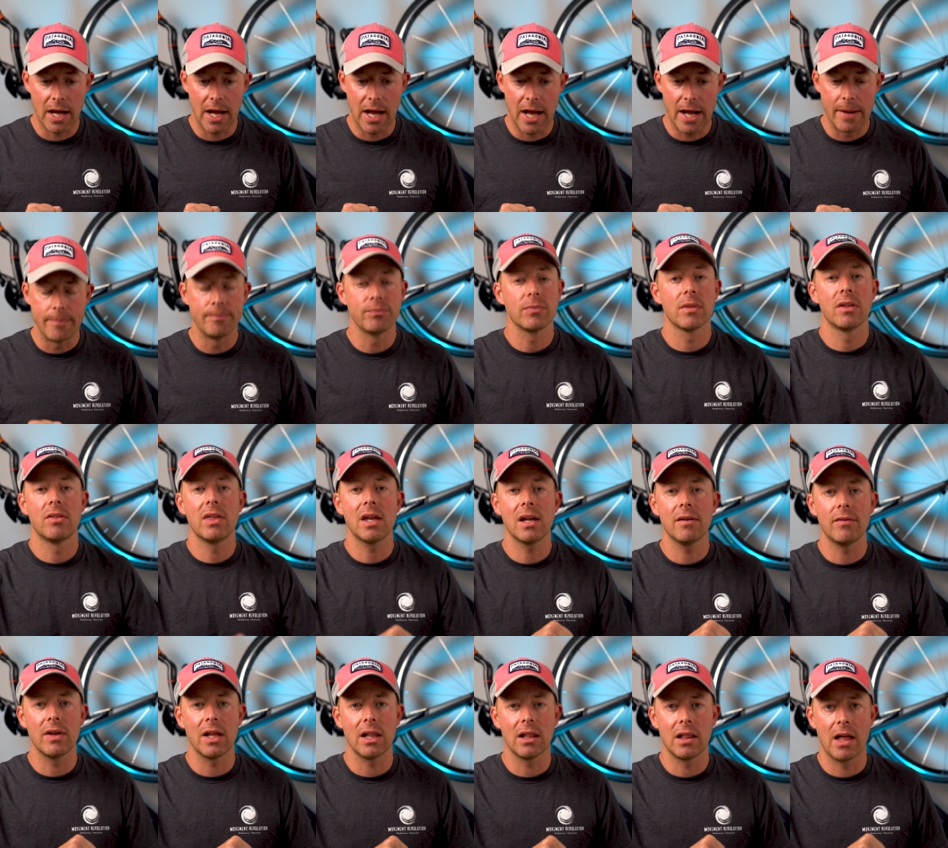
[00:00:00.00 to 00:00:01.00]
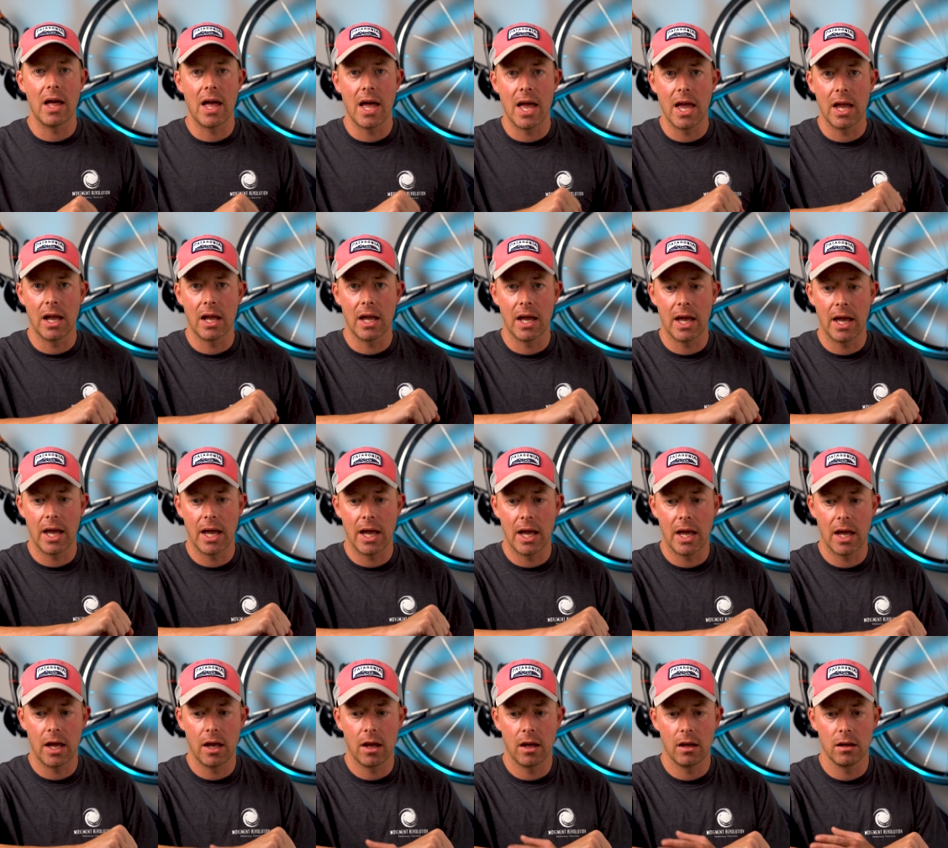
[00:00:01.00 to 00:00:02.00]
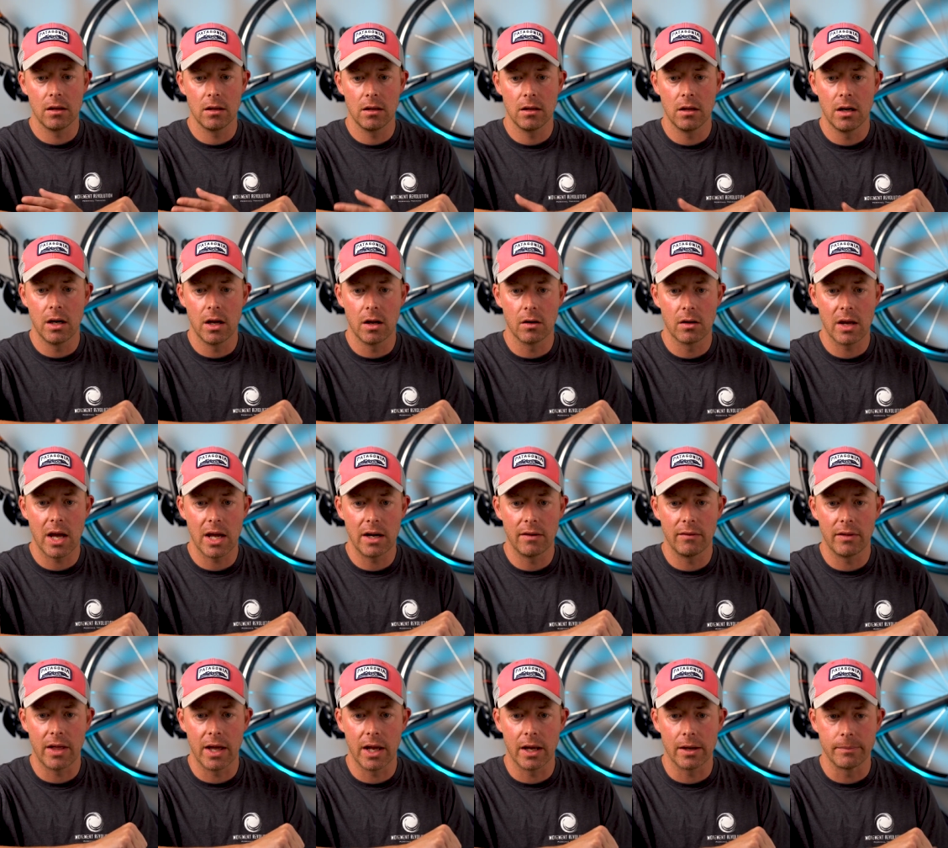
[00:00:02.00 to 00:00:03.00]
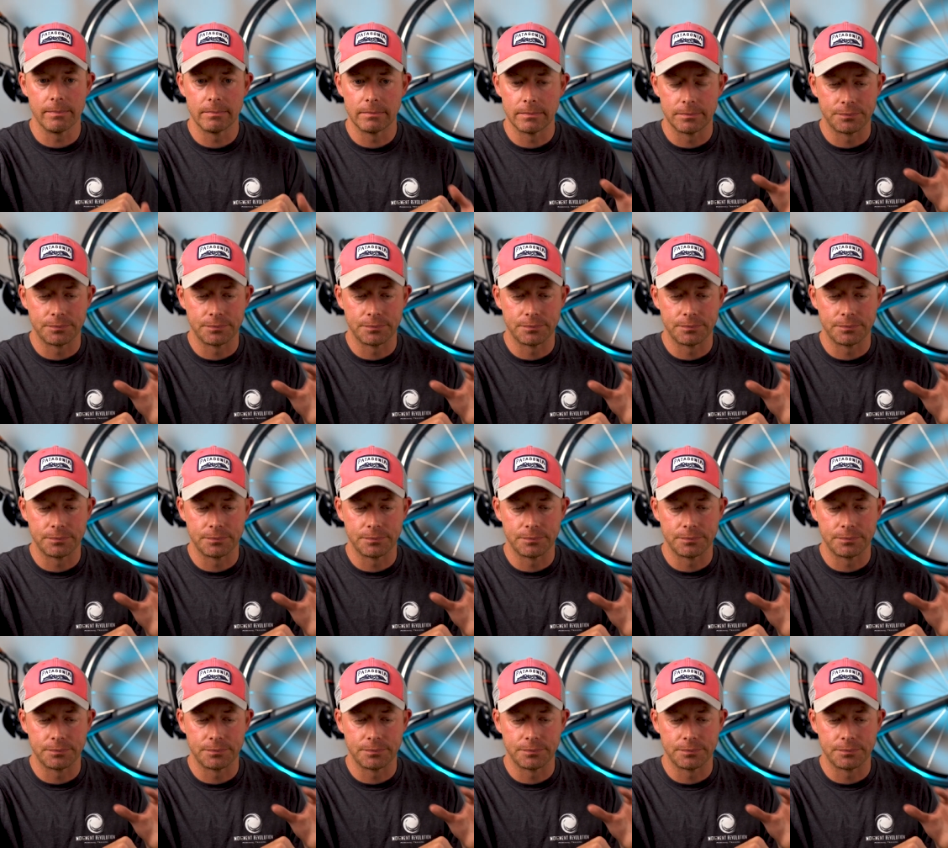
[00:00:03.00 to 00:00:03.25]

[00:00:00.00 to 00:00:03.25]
um, think of it like, uh, you know, kind of like,